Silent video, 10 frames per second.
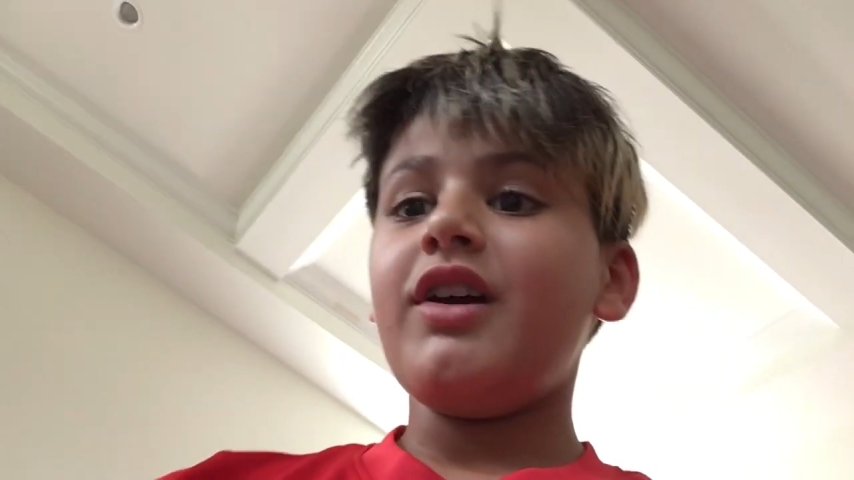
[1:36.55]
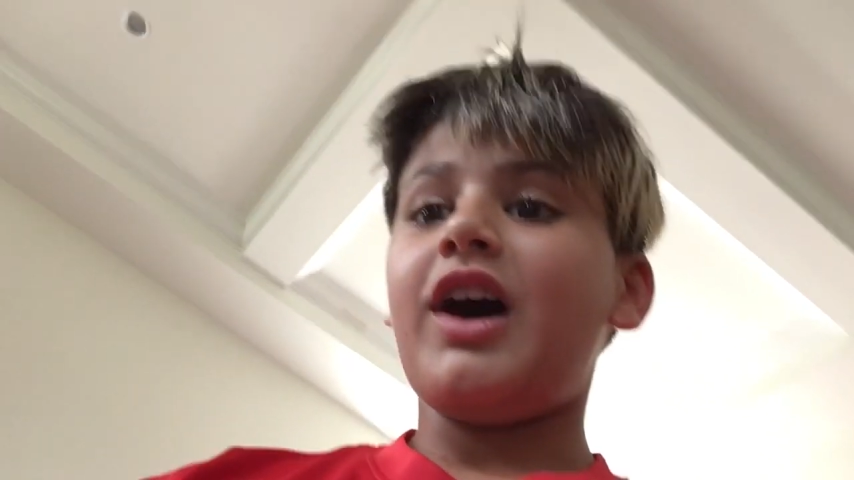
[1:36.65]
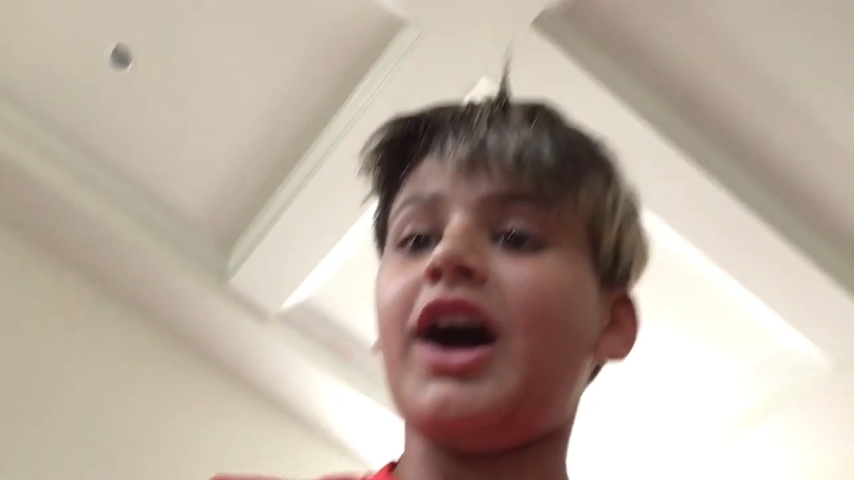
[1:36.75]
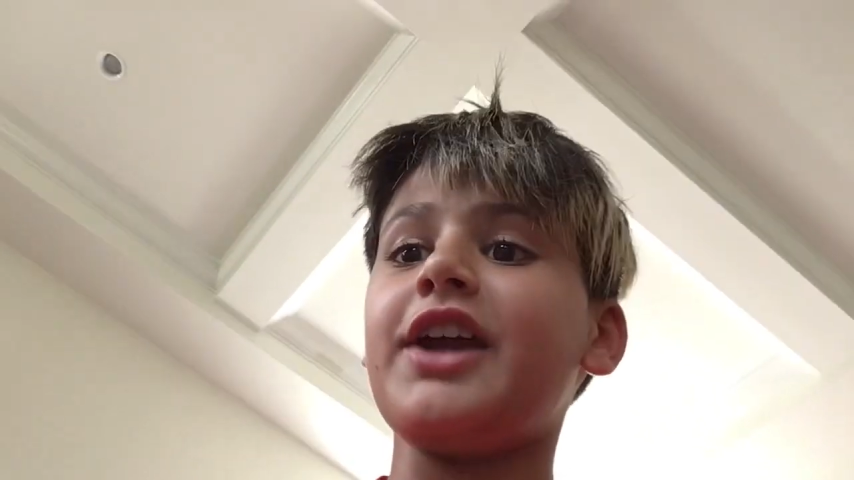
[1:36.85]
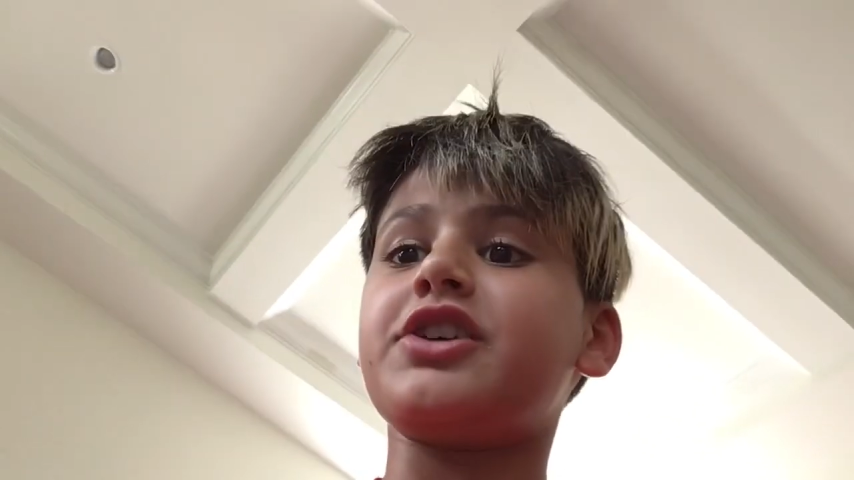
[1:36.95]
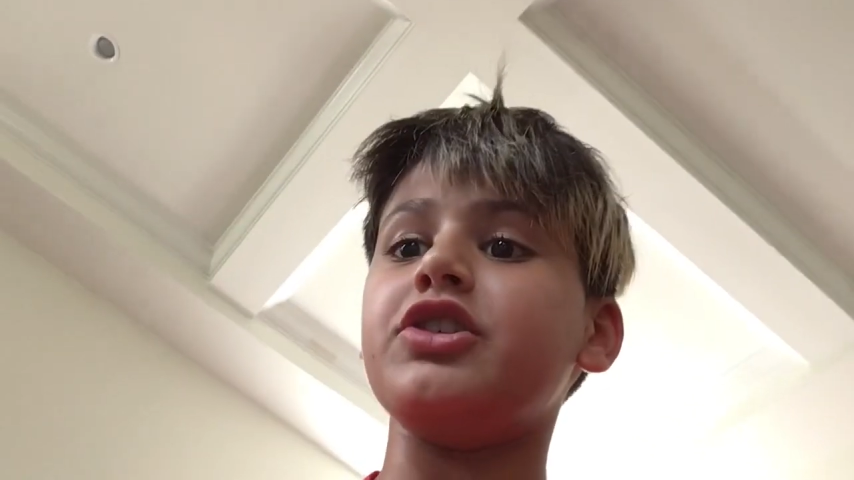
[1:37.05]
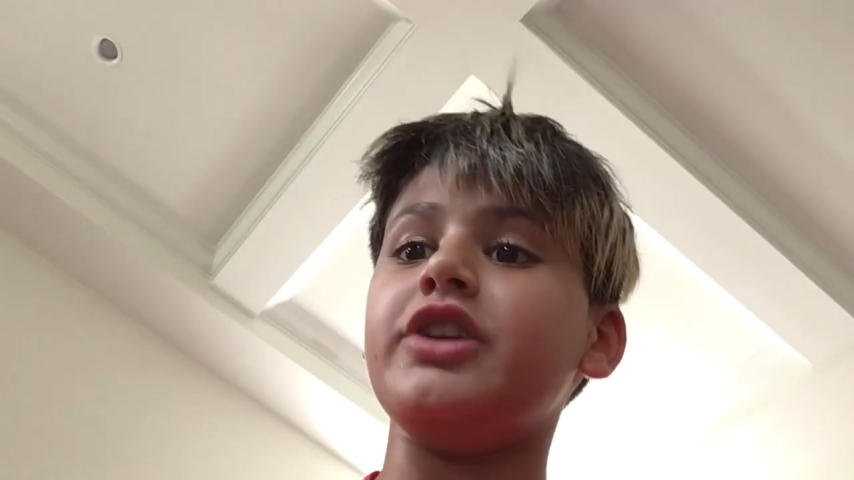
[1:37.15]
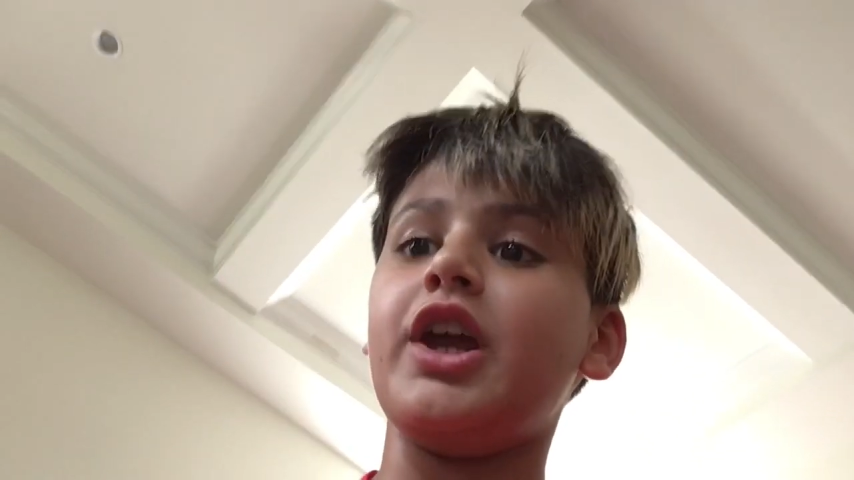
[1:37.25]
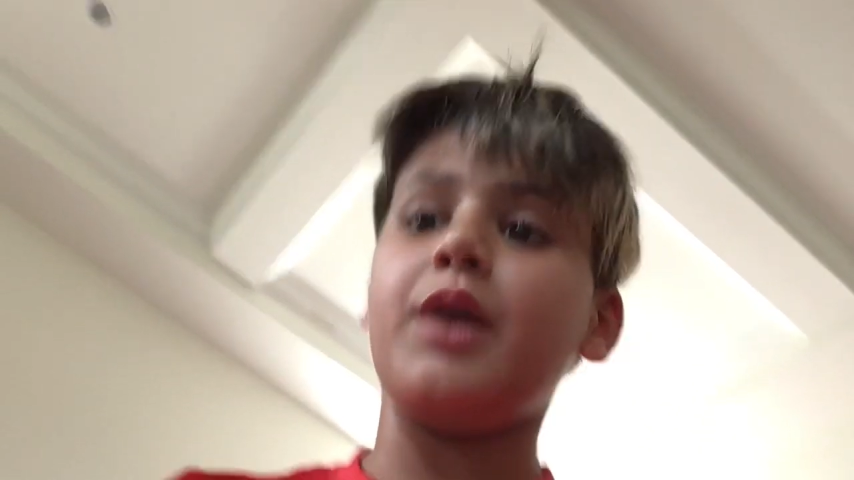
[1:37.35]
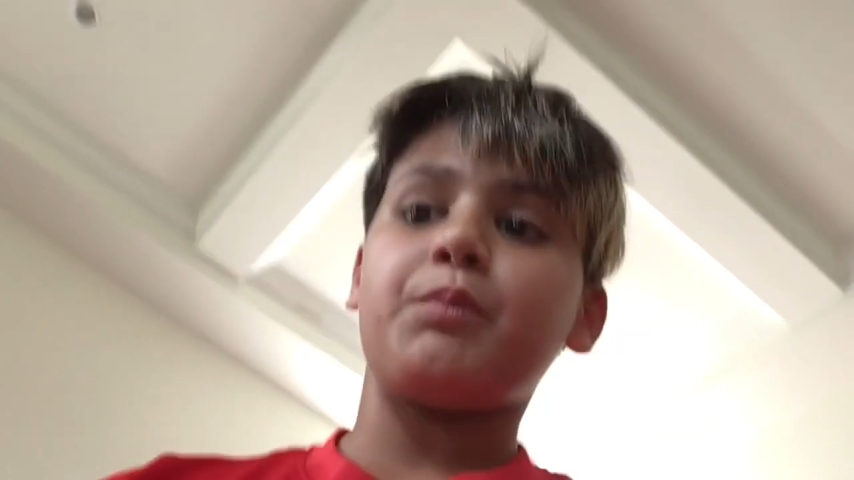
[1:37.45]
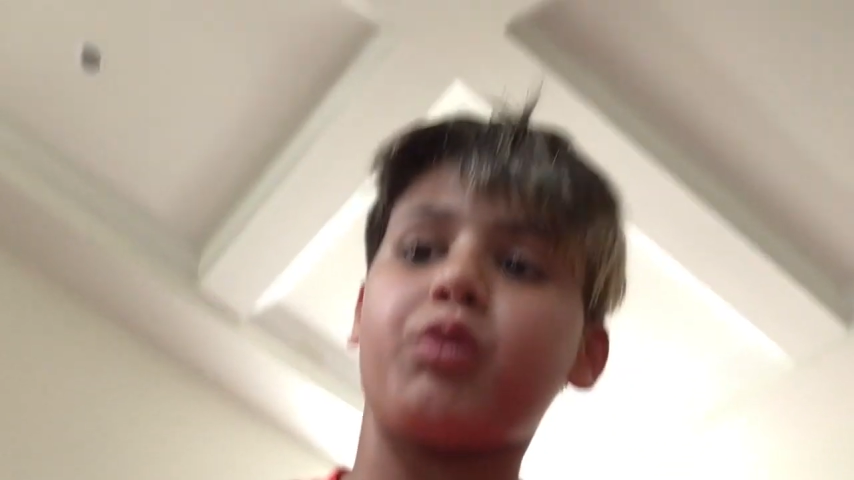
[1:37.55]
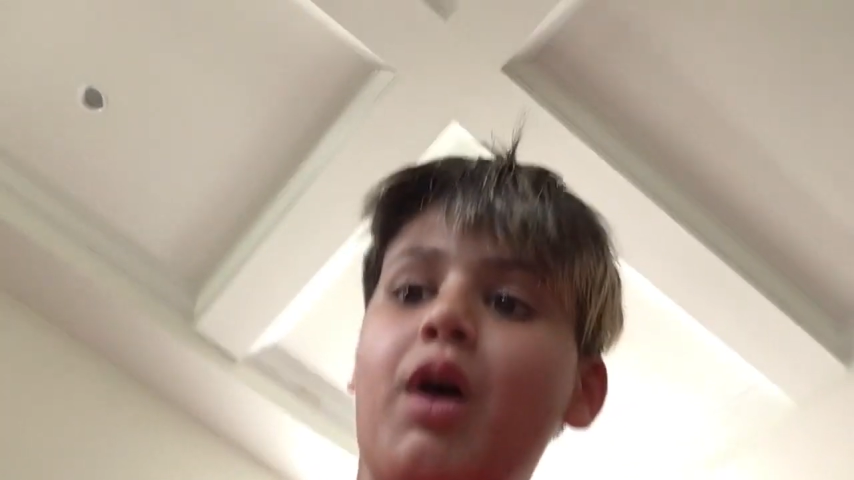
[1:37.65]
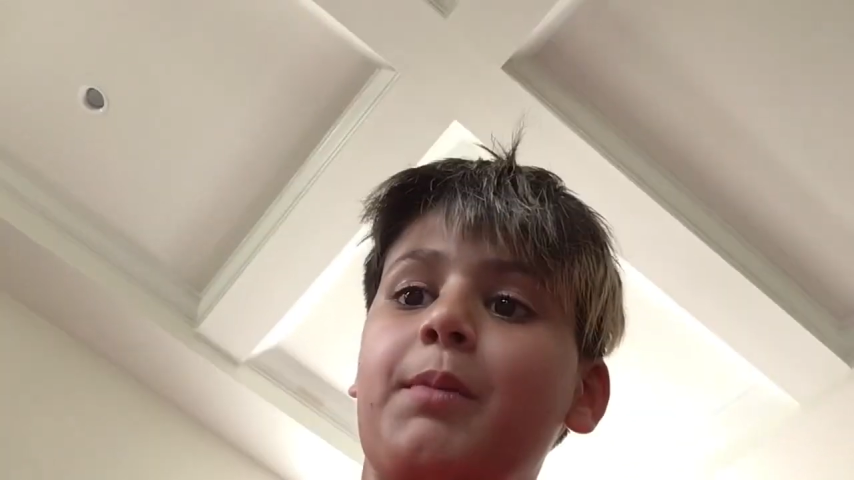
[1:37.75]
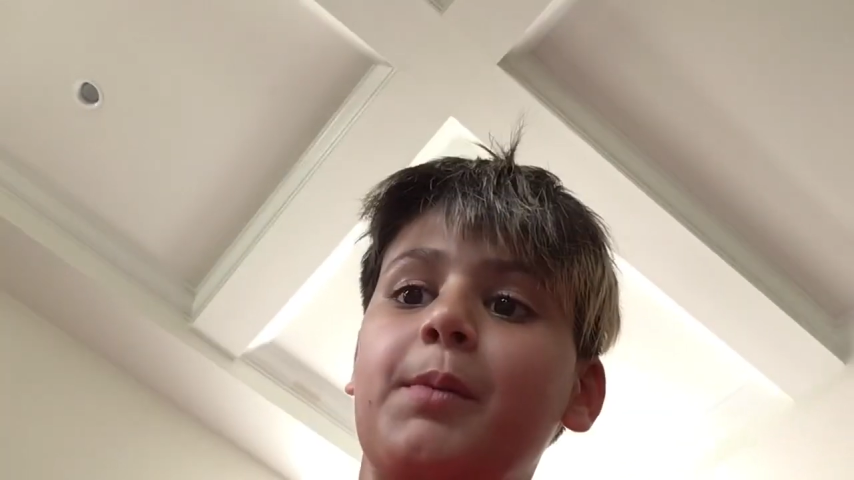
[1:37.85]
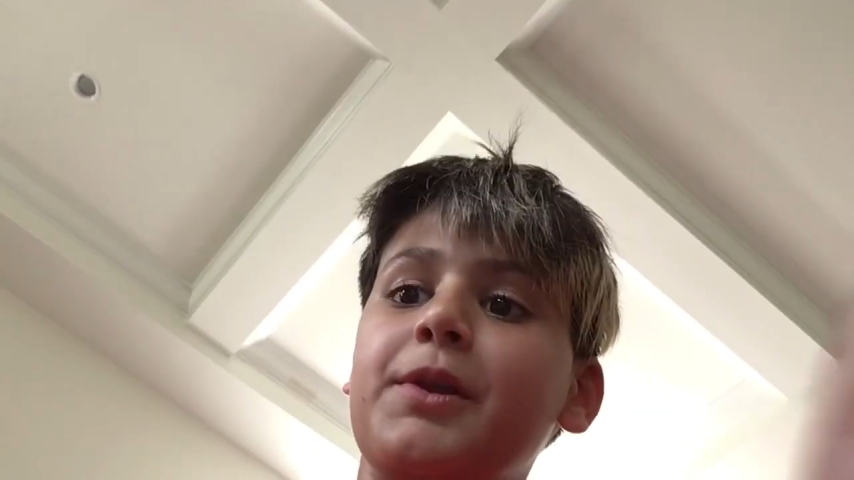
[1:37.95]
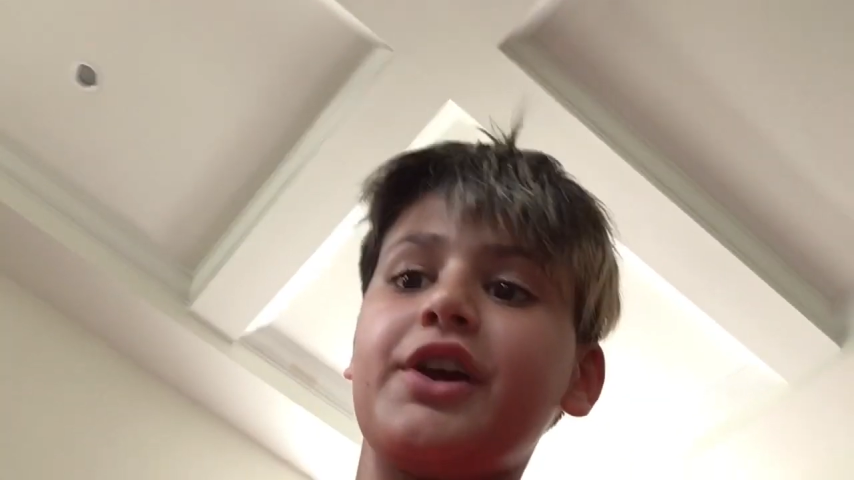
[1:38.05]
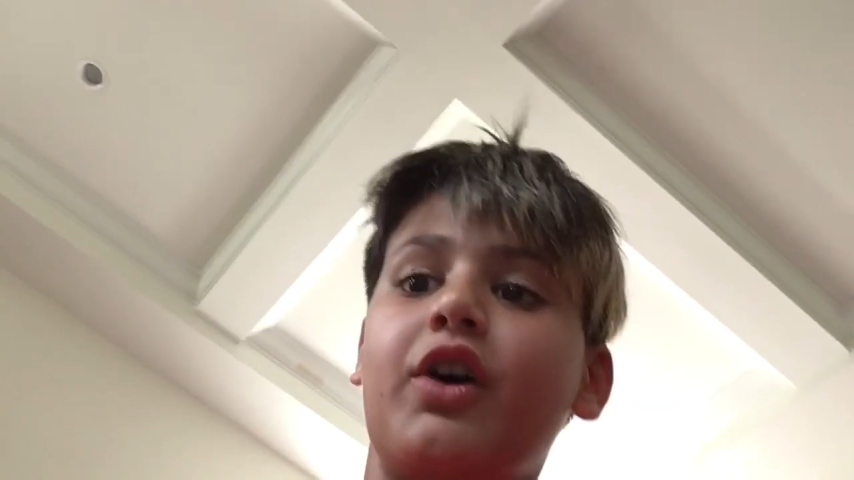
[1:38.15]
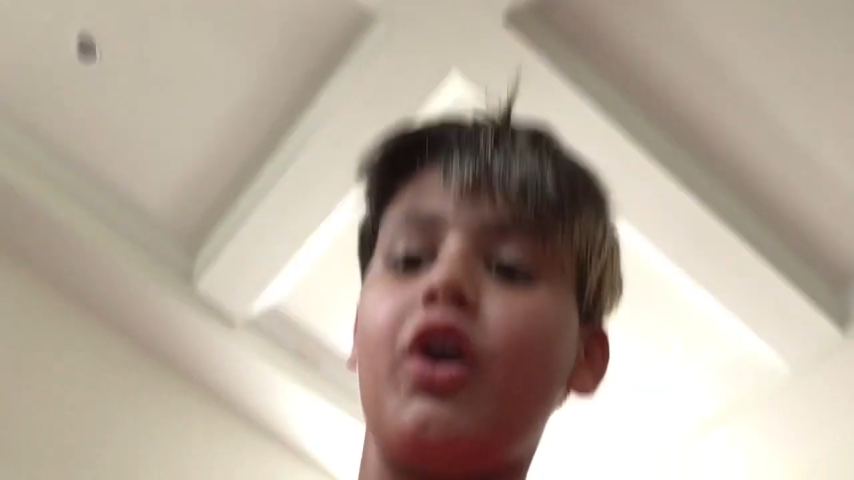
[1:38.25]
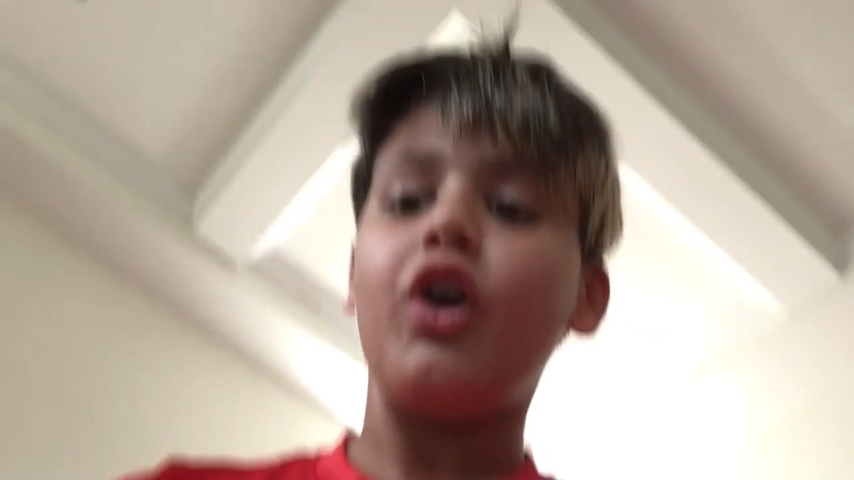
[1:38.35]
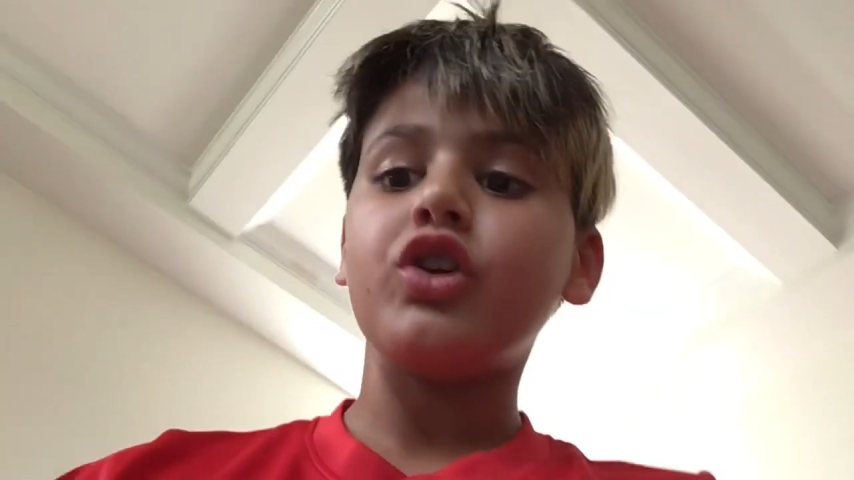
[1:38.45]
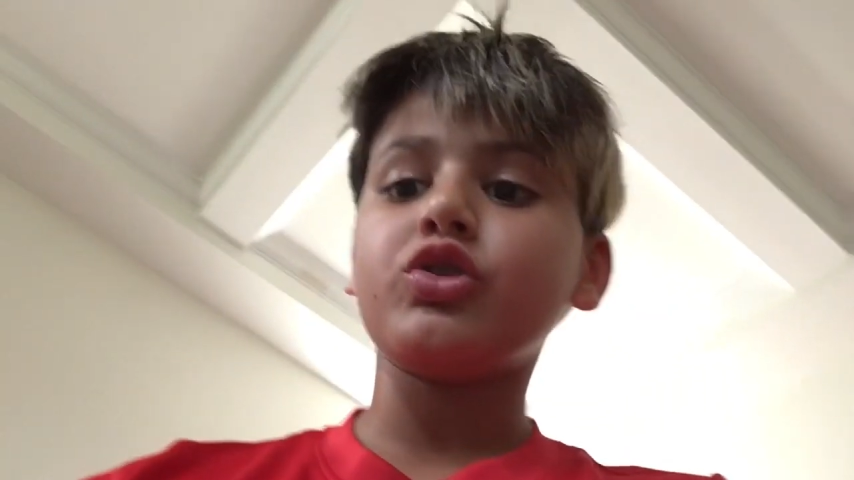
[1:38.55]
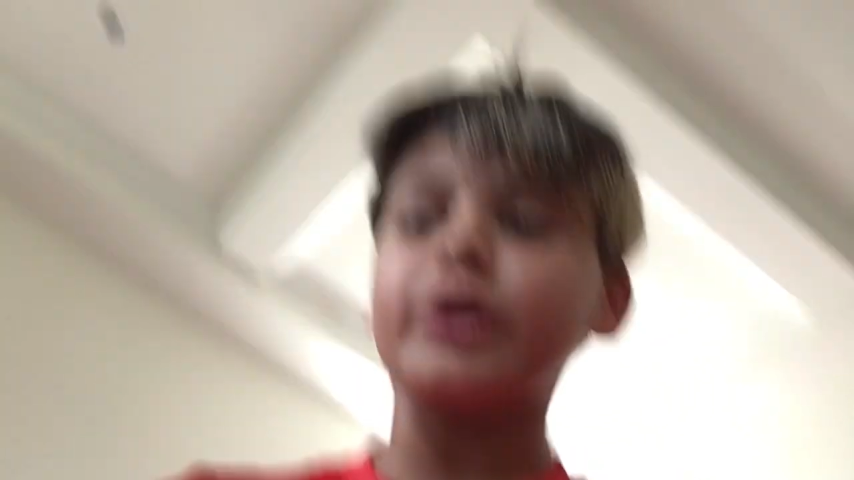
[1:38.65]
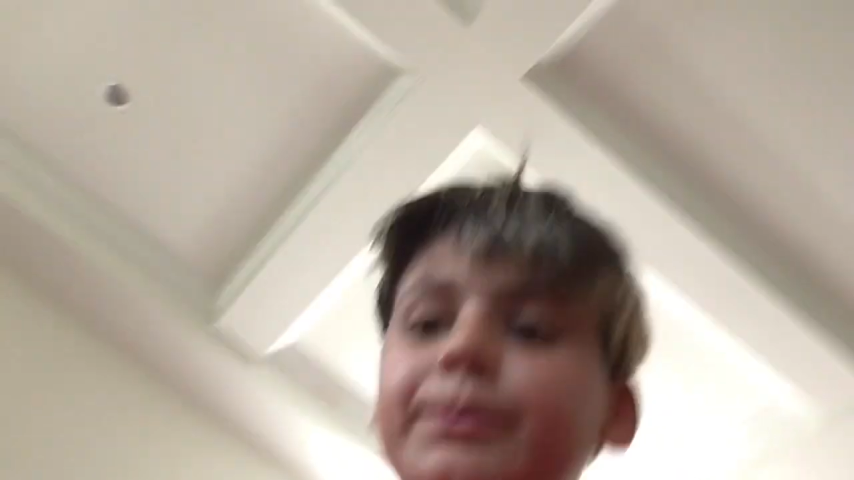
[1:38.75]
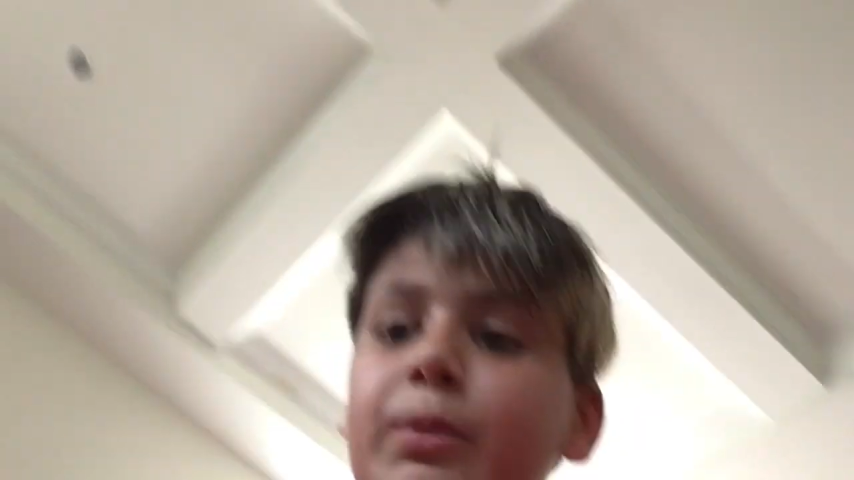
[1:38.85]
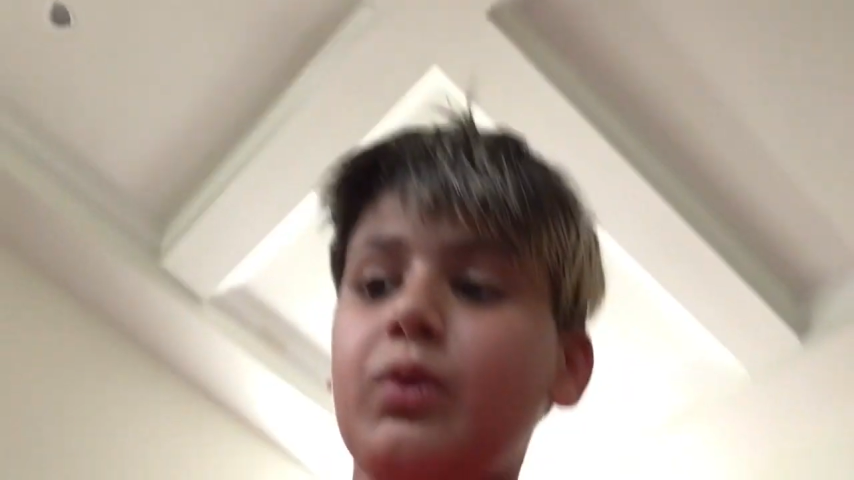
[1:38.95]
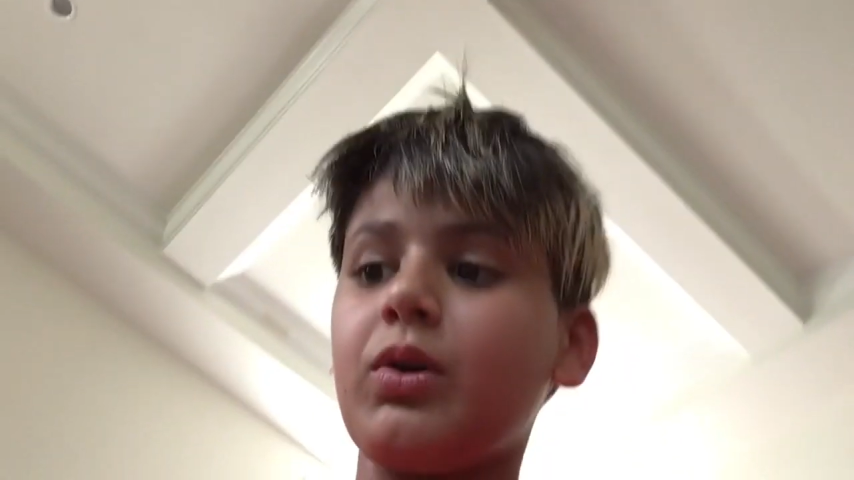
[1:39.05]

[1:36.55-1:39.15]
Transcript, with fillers: I could name probably a hundred more.